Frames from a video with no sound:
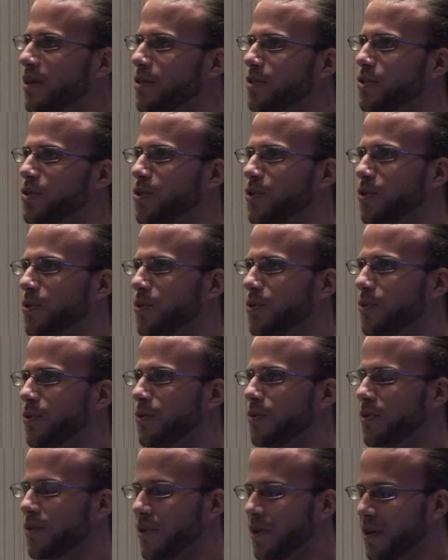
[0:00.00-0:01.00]

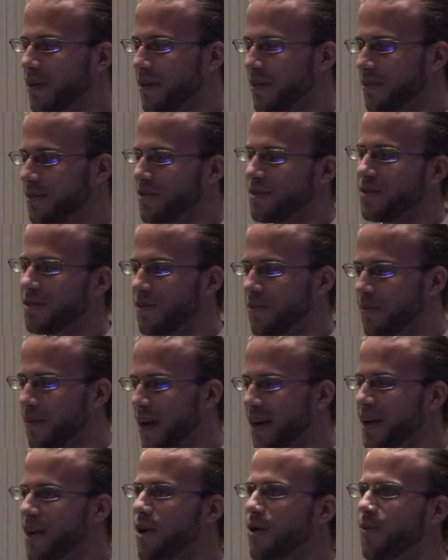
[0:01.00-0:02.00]
to the to the
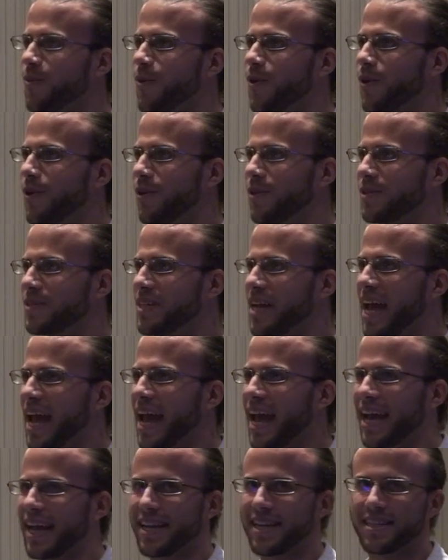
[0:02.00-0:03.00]
radio world,
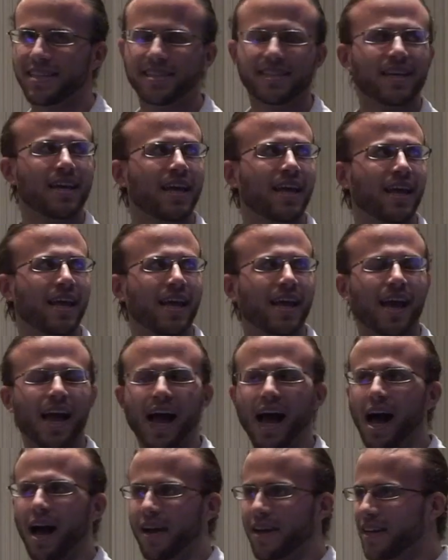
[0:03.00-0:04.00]
and
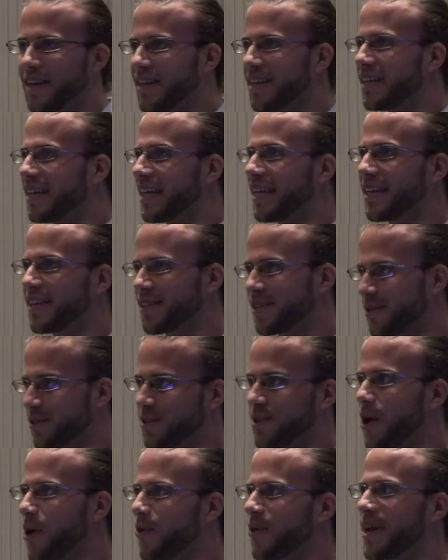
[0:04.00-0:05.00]
I'm going to need
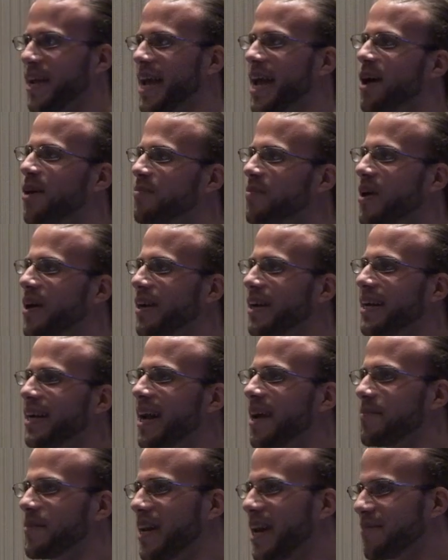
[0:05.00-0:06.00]
coding help on it.
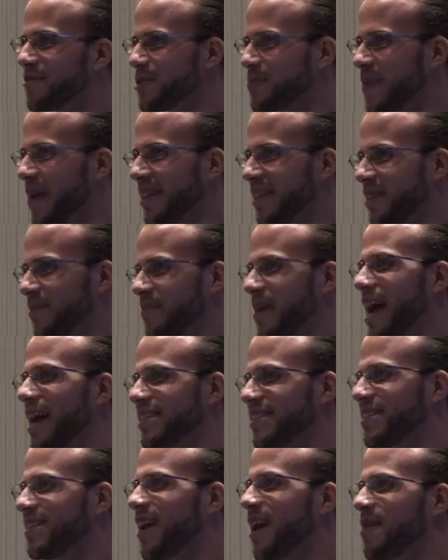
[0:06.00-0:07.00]
I mean, I've spent the
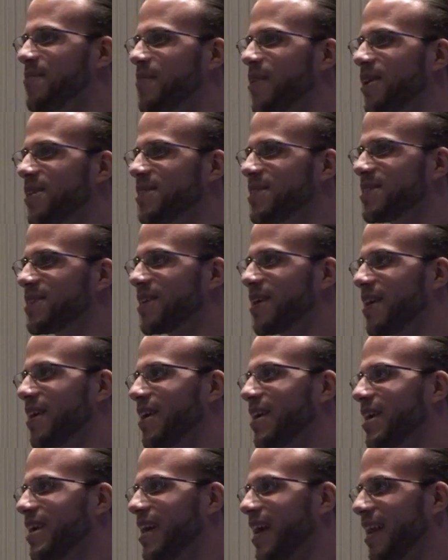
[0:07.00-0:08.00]
past nine months
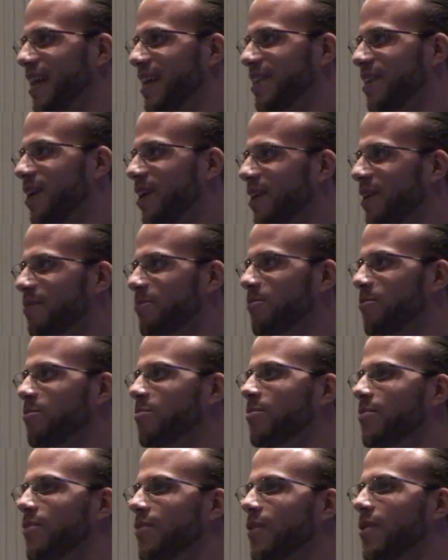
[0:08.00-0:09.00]
getting the
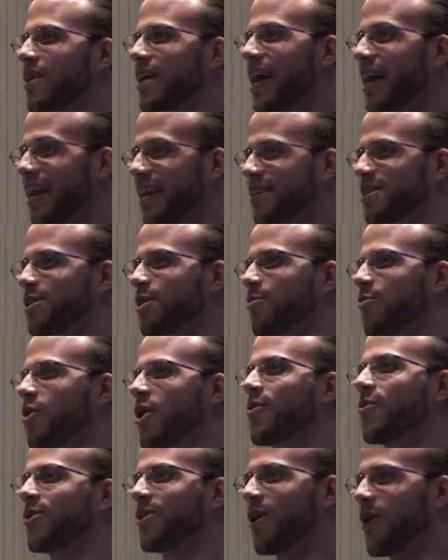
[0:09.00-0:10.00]
getting to the
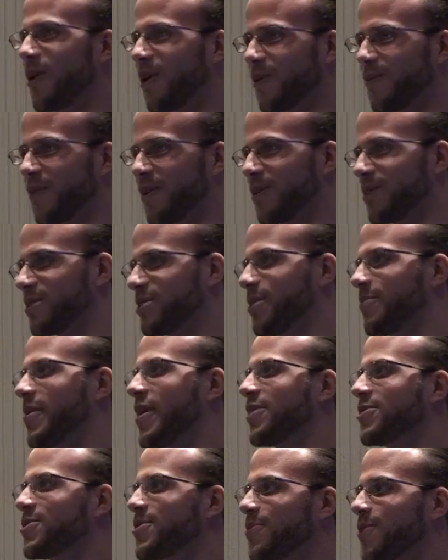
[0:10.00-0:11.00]
point where the hardware is
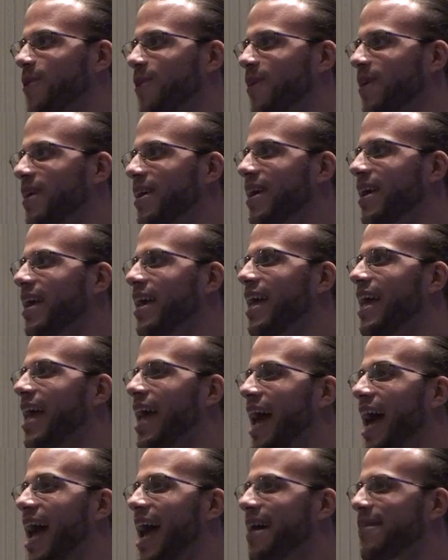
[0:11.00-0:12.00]
about to work.
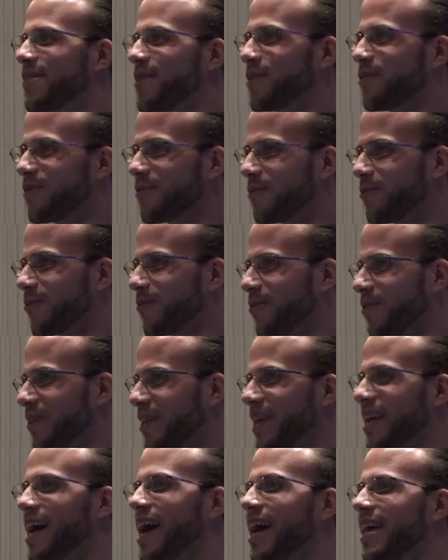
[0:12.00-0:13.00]
I haven't
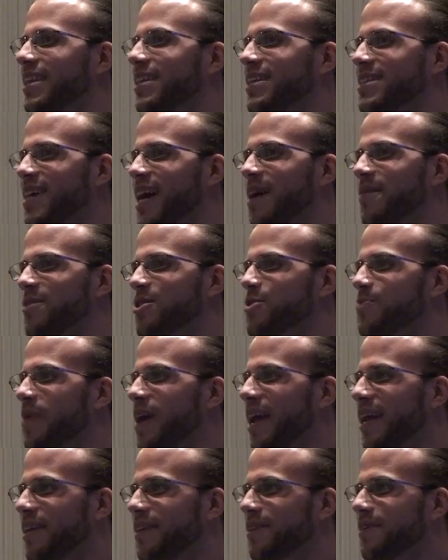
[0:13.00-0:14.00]
really gotten the time to
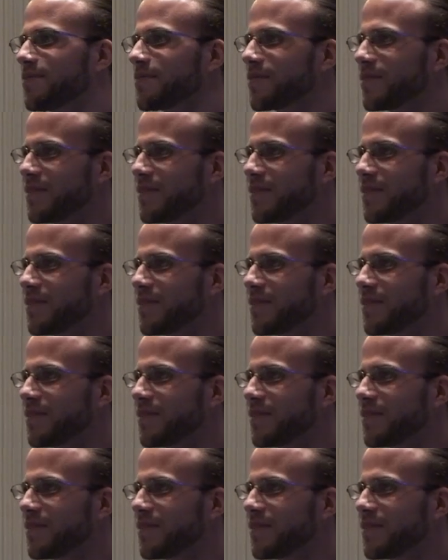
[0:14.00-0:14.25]
spend